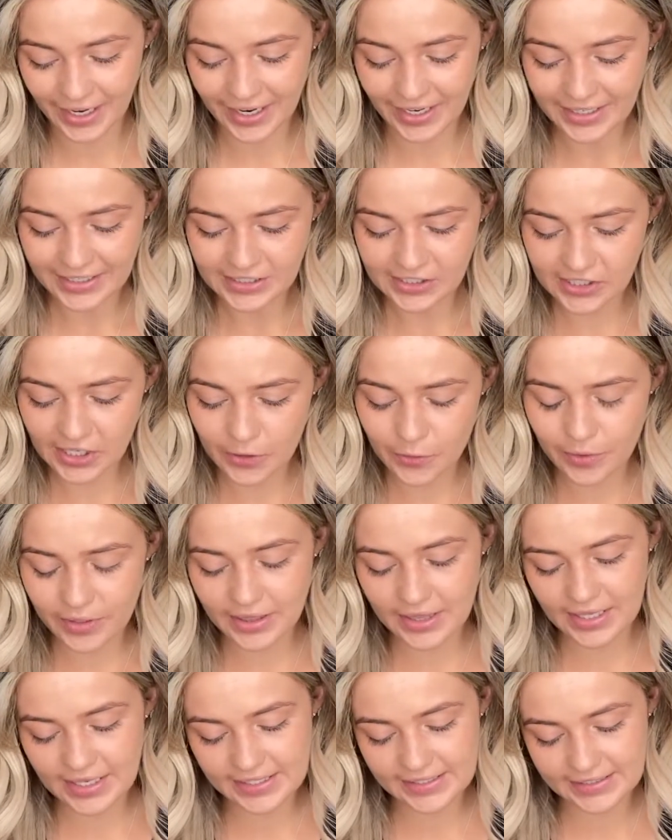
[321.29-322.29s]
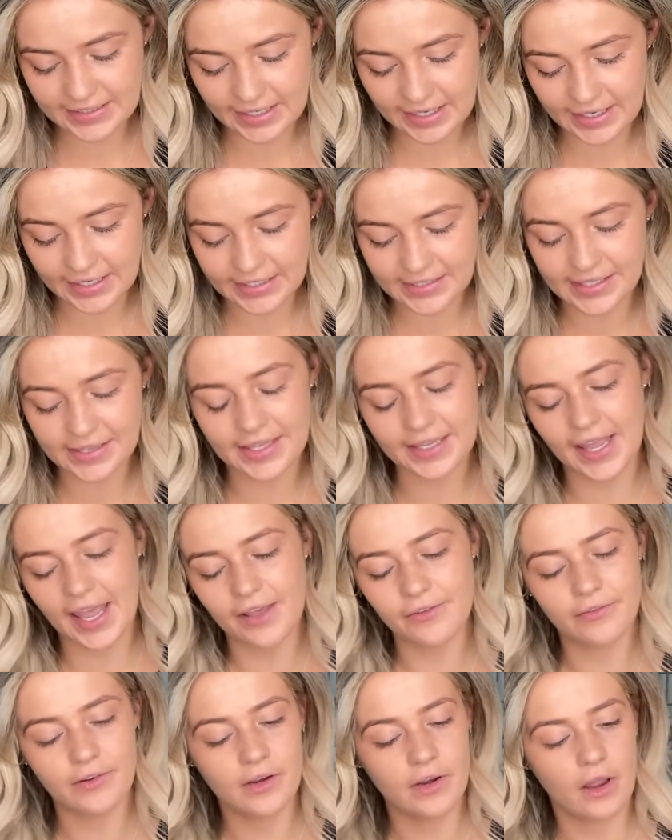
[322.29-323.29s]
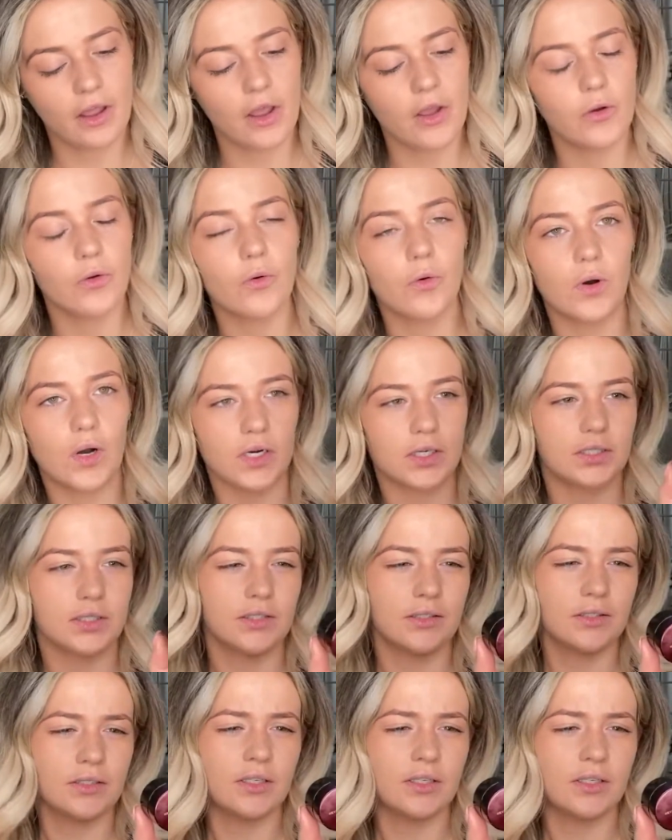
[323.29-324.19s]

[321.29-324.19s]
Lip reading: So this is the Kevyn Aucoin,